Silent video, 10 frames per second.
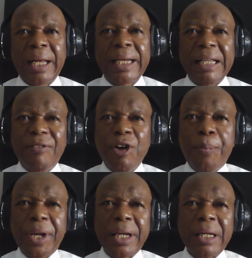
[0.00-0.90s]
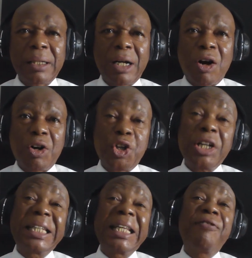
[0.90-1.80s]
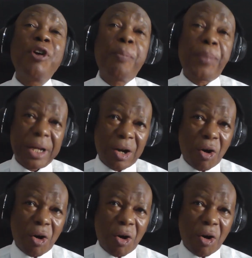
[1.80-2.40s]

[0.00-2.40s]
developing or not developing